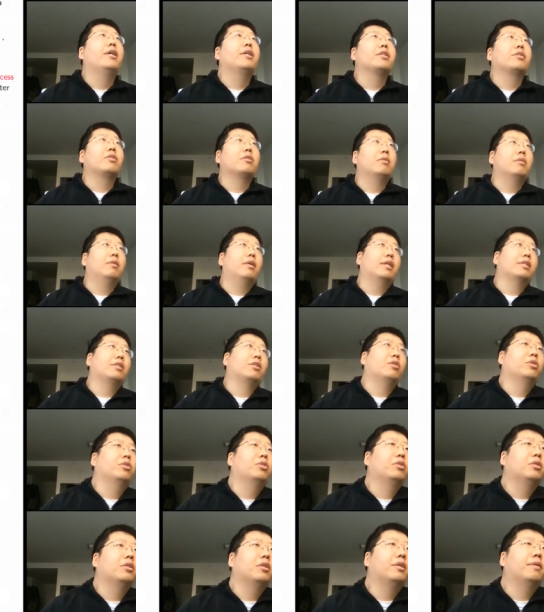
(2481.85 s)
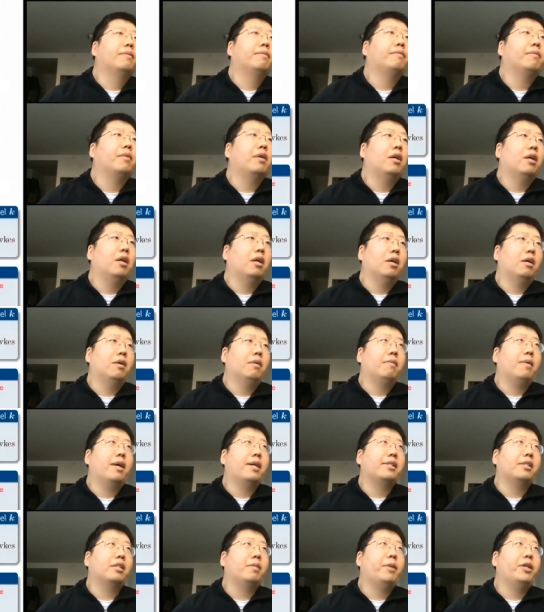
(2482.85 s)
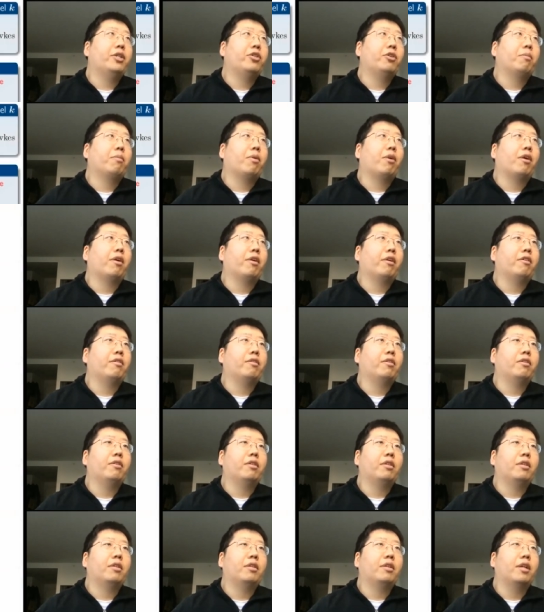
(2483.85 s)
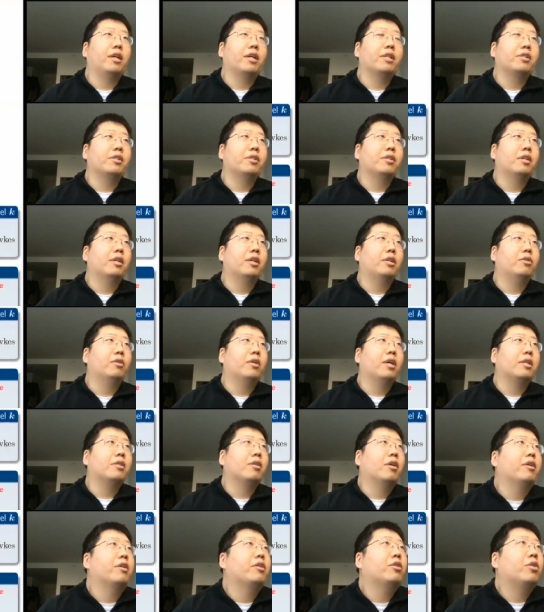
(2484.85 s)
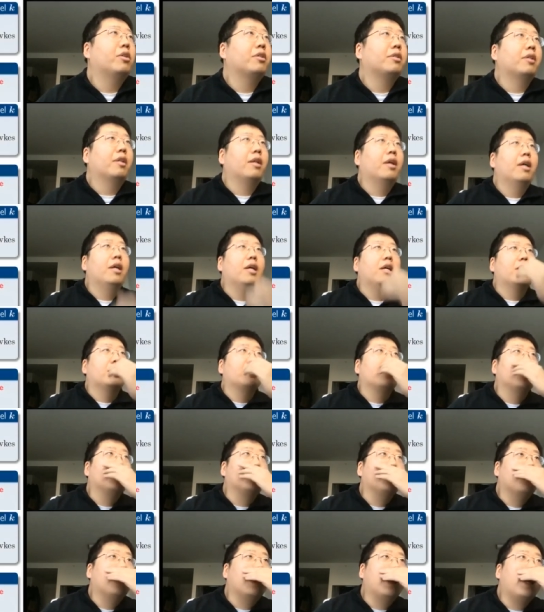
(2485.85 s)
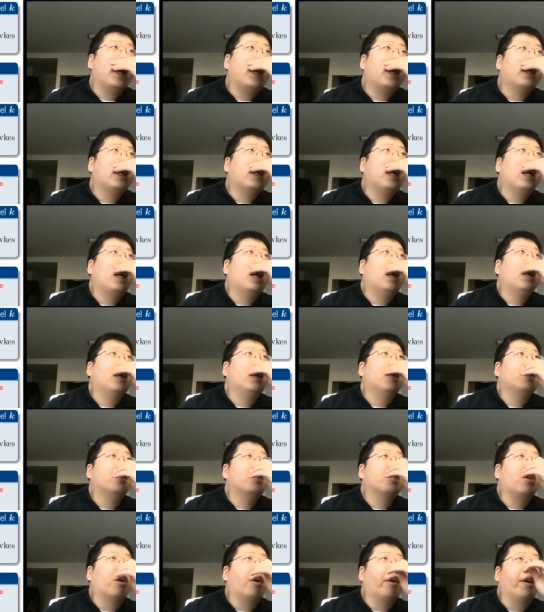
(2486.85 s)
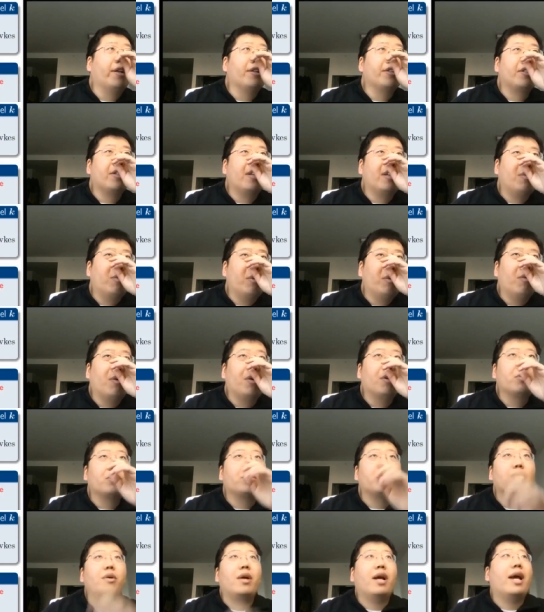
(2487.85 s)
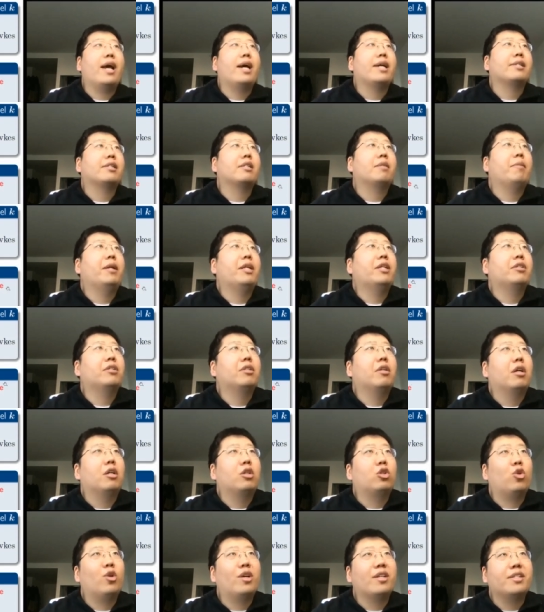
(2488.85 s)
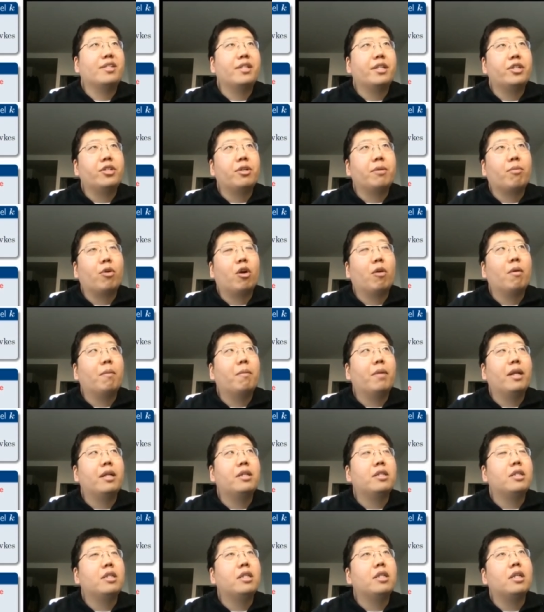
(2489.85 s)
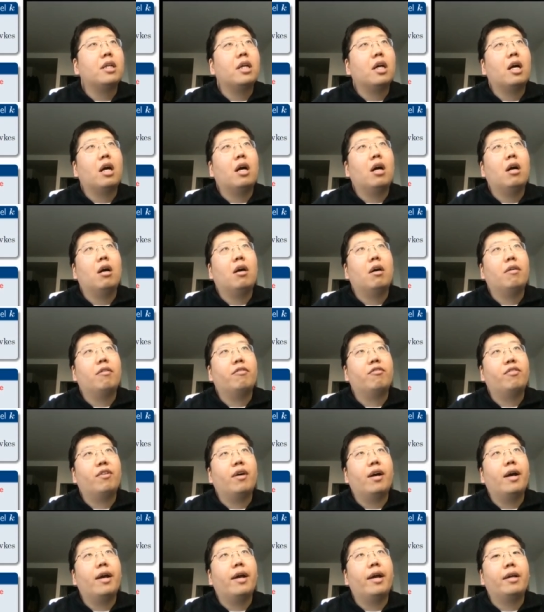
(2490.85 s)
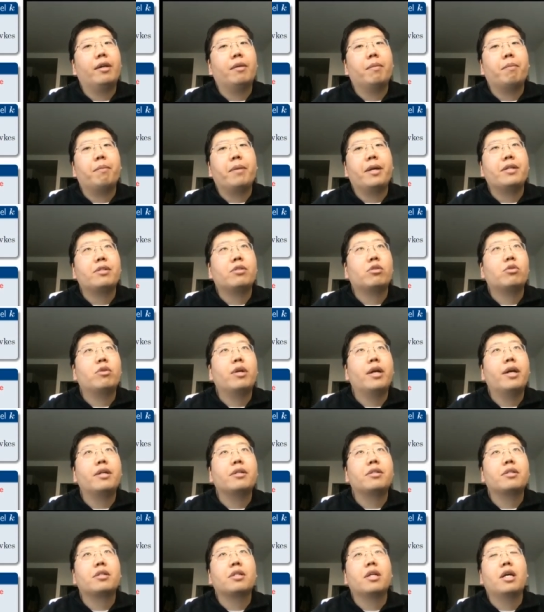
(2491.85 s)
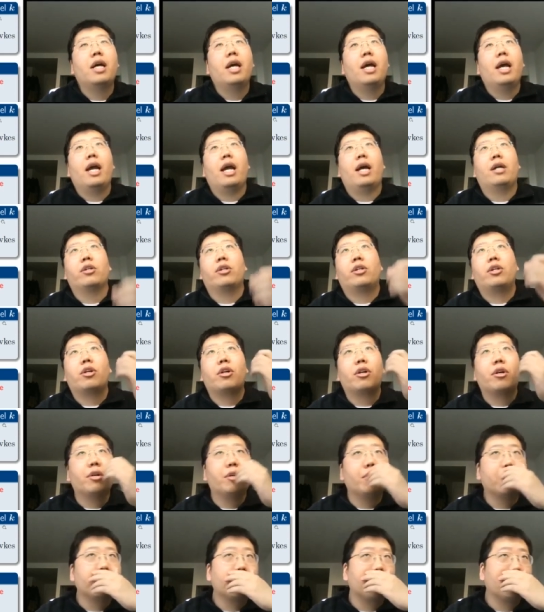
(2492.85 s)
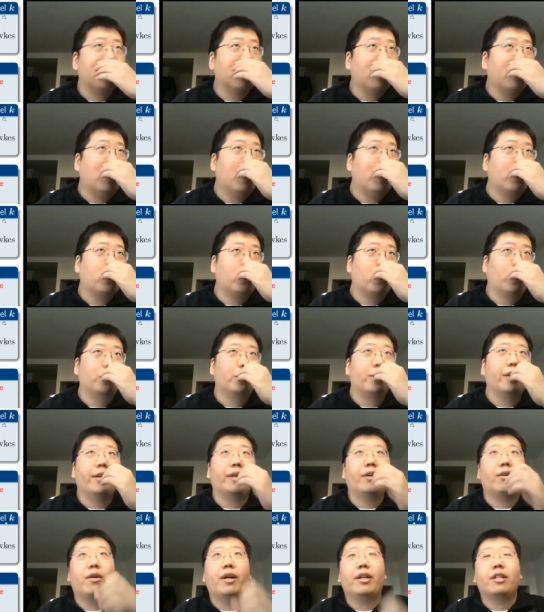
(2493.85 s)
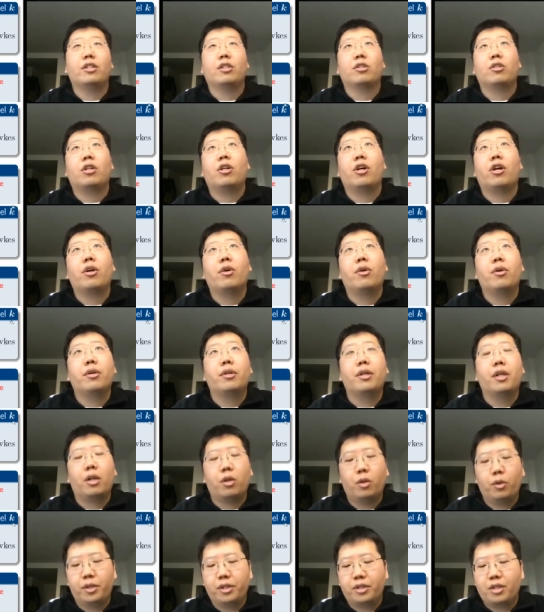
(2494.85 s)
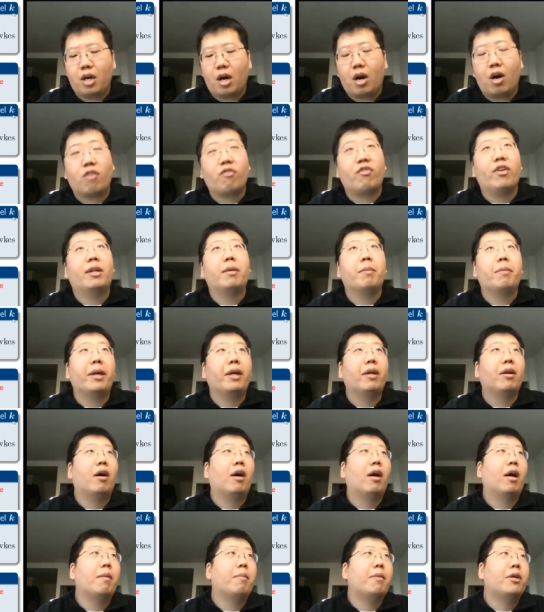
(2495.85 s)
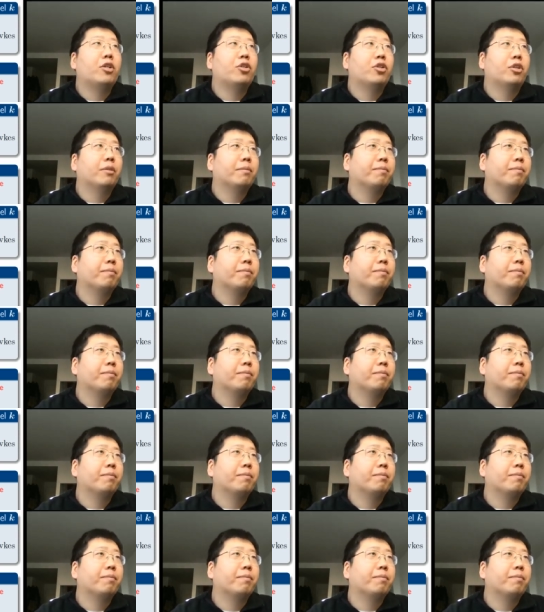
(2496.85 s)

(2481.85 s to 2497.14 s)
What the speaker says: So let's go to the estimation part in case you guys are interested. So the target is we want to estimate the transition probability, phi and the base rates and the kernels jointly, right? The kernel including the alpha and beta I mentioned.